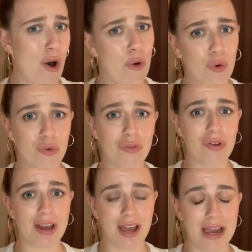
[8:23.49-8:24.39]
all of
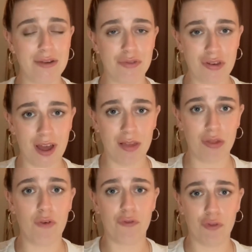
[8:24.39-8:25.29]
that kind of jazz
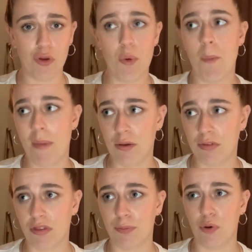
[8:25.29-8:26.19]
through
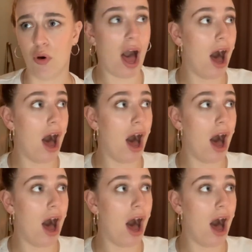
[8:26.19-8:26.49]
motorsport.